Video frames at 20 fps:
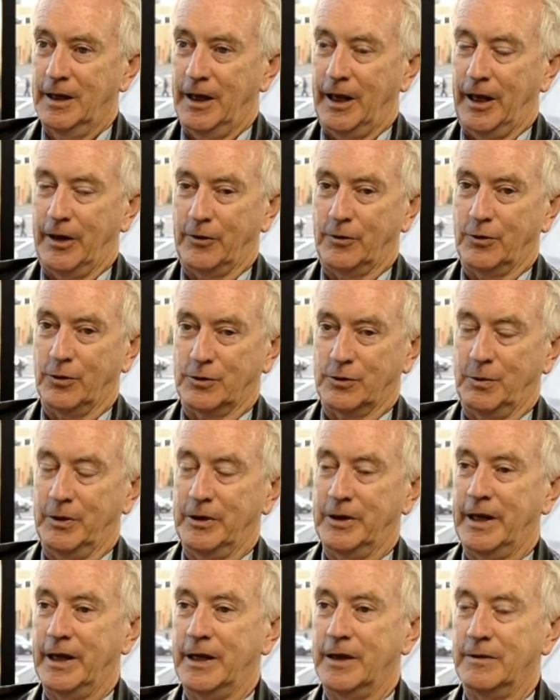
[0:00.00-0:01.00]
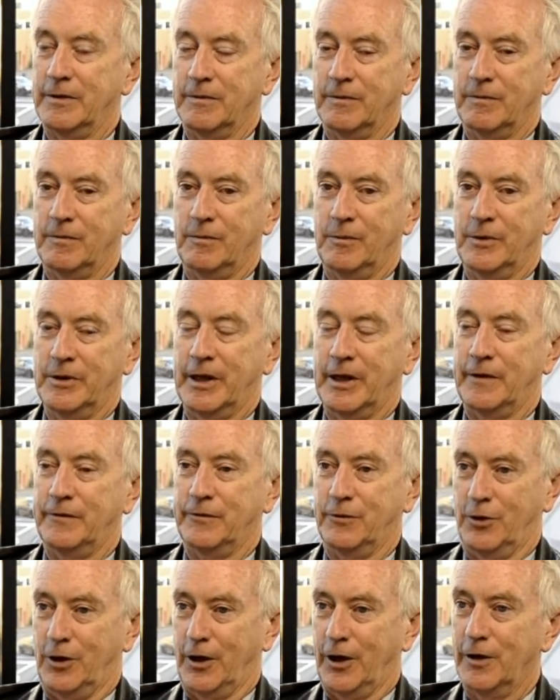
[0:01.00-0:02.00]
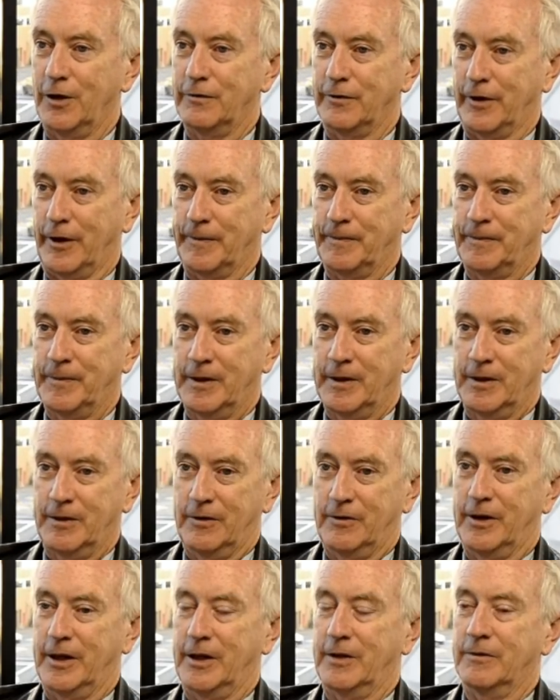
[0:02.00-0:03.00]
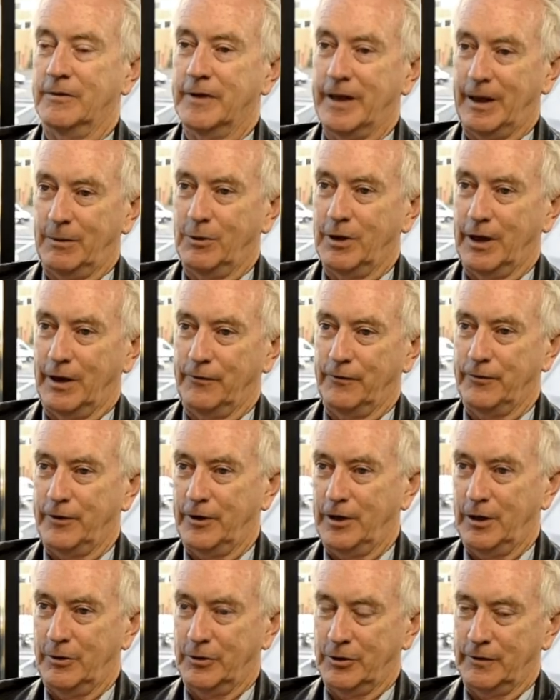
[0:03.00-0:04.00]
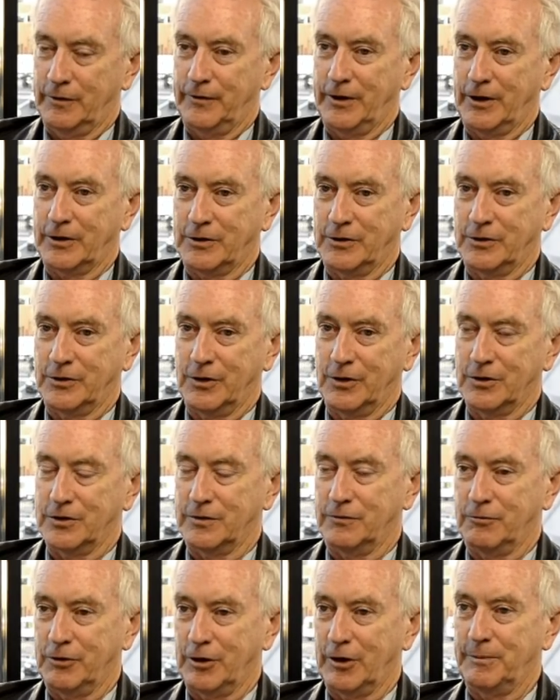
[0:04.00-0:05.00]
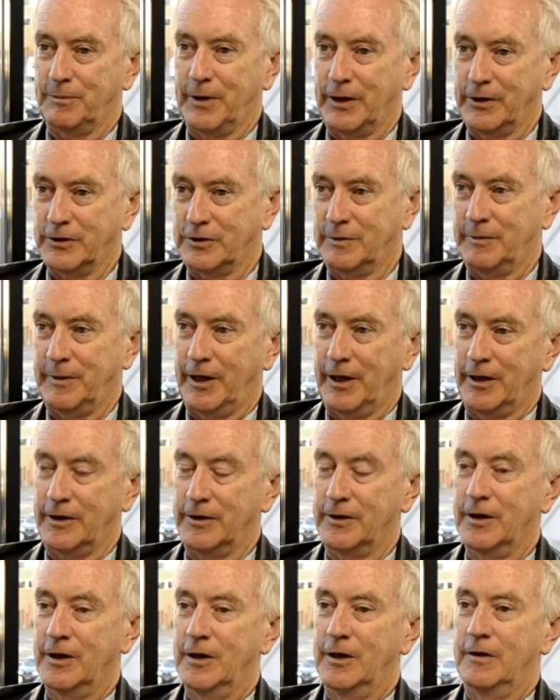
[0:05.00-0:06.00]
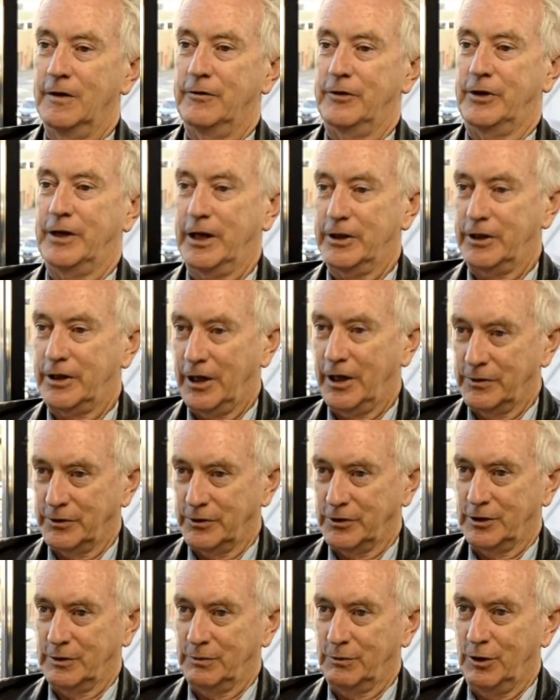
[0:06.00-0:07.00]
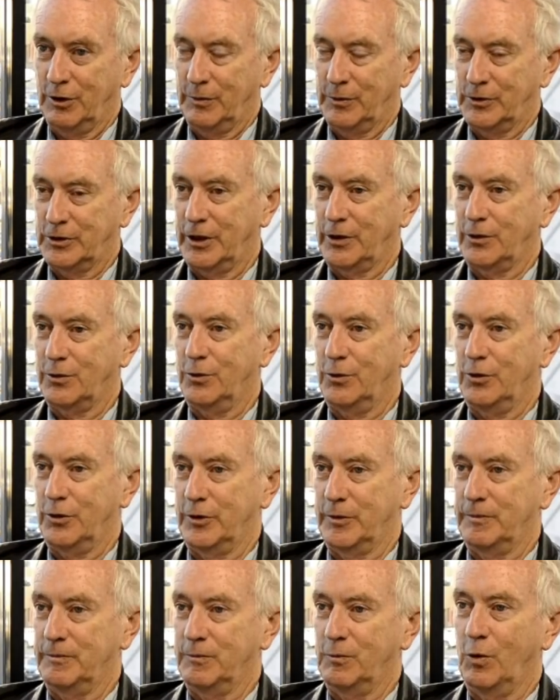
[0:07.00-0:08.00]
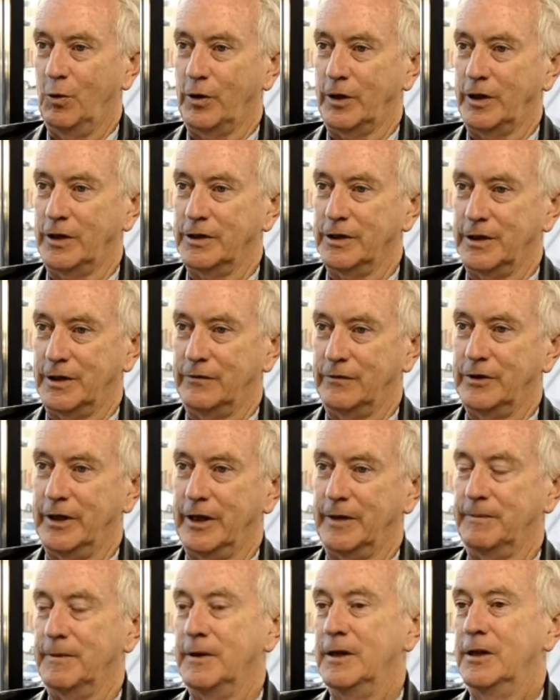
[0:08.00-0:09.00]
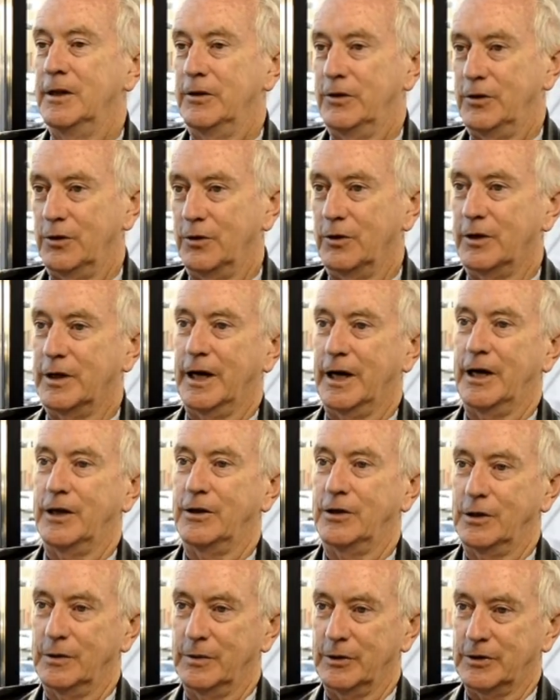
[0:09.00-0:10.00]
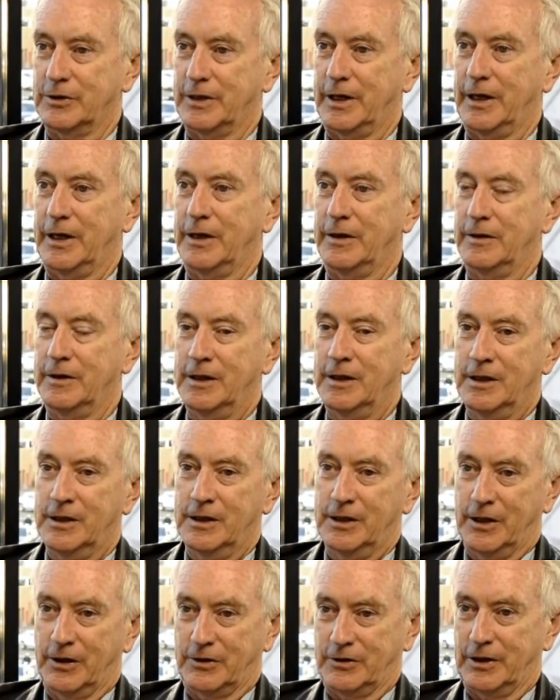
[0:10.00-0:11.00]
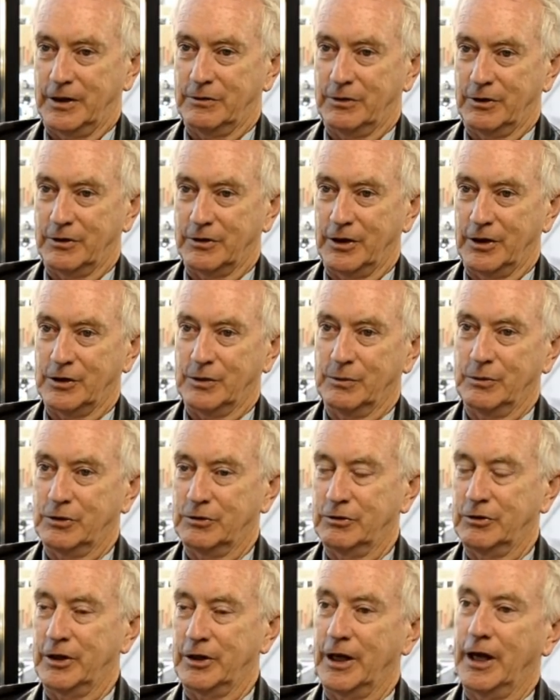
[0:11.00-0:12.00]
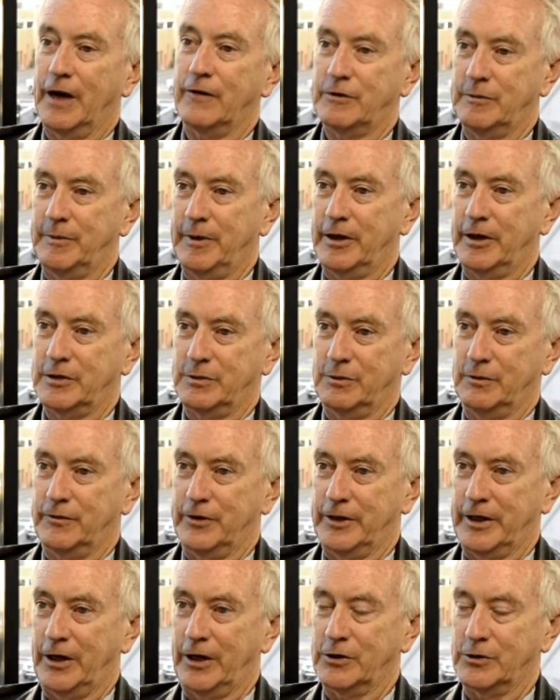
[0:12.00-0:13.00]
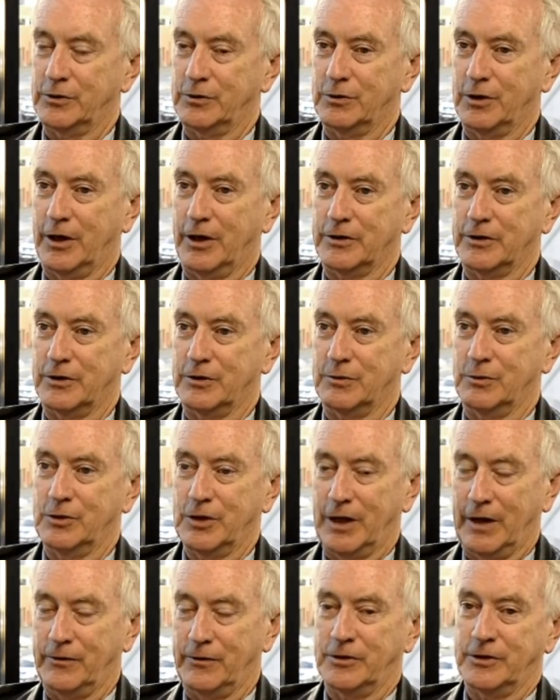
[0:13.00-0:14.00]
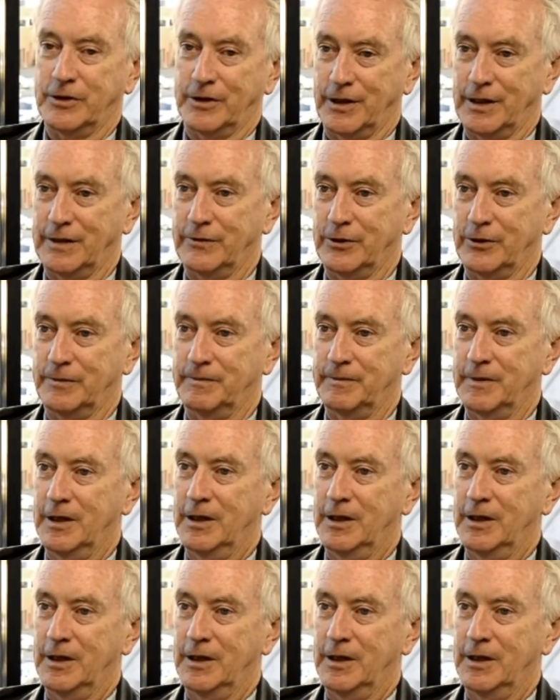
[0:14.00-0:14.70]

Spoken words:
And of course, when they fall over, then that will have follow-on effects in terms of credit-based demand for the other countries in the world, which I call the walking dead of debt, the UK, the USA, et cetera, which are in the aftermath to a financial crisis, which haven't delevered